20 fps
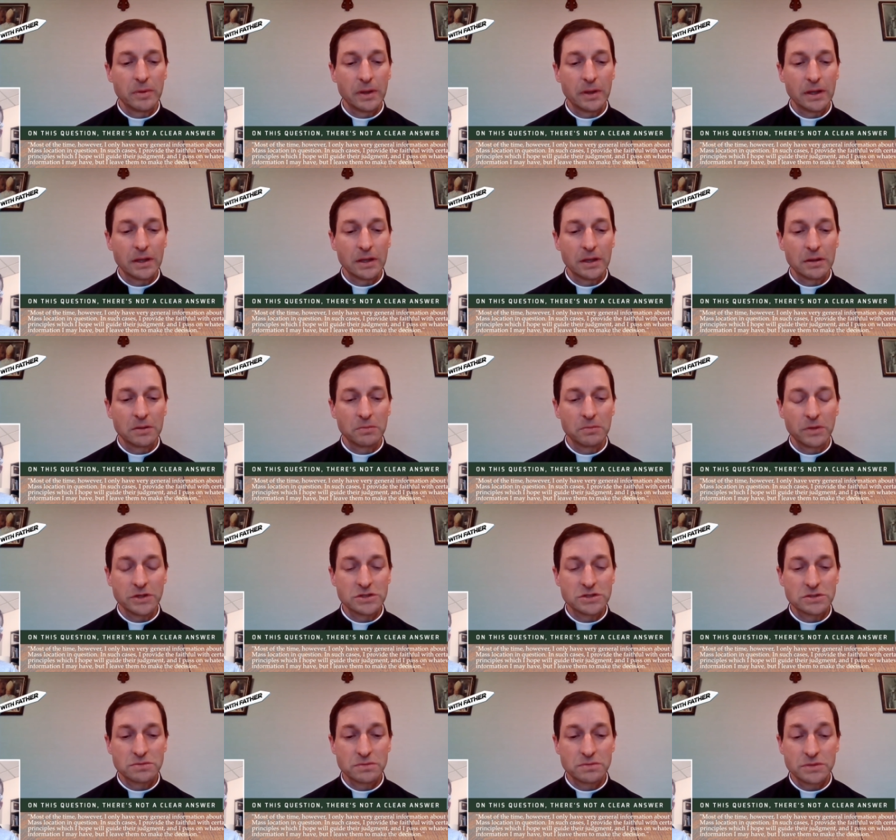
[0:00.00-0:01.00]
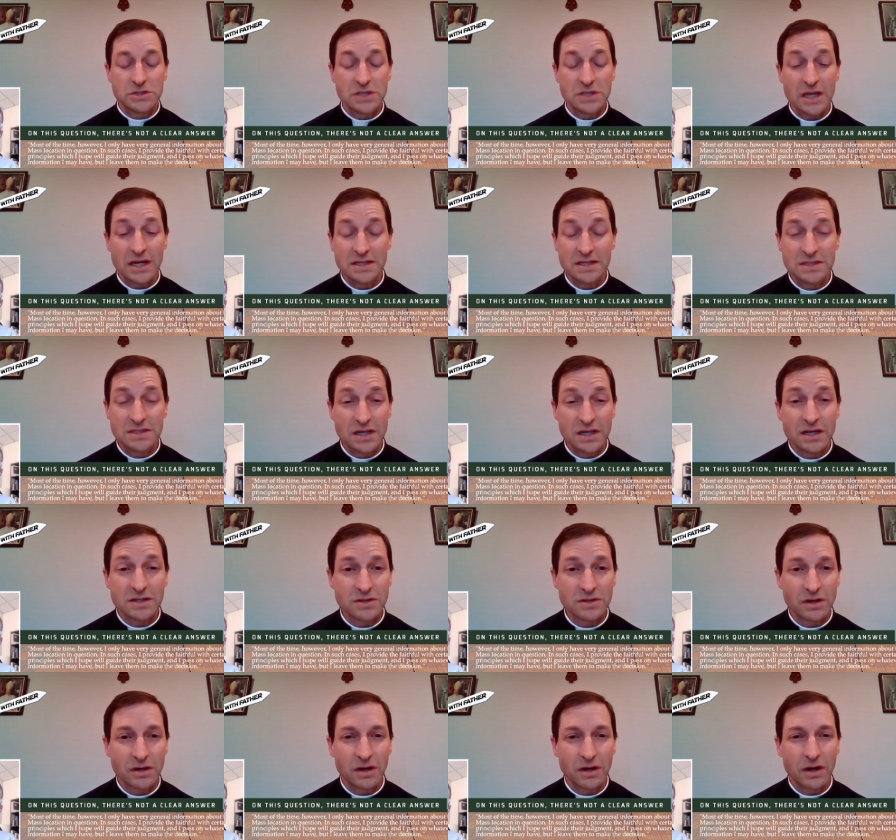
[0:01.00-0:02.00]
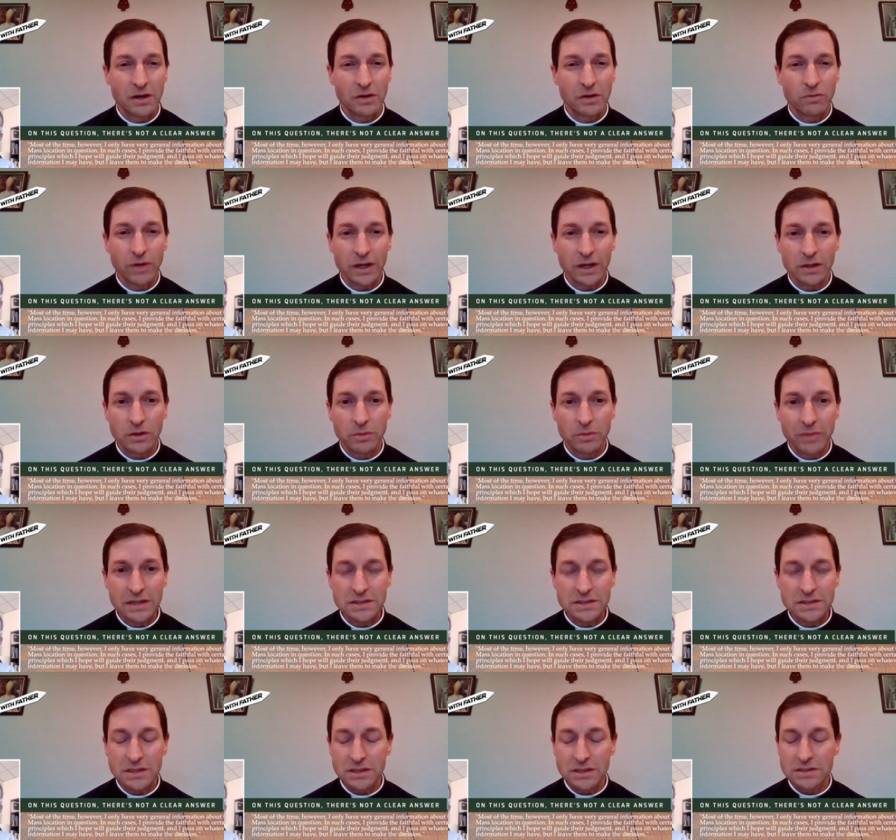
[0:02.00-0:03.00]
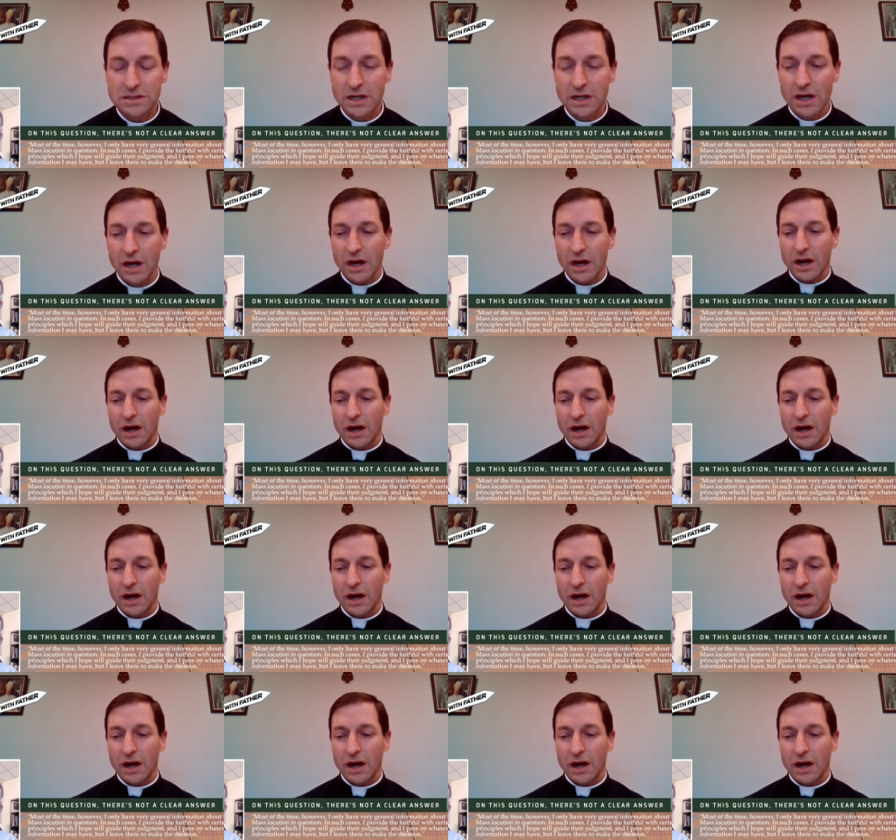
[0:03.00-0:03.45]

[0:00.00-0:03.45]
in which they exist on a regular basis.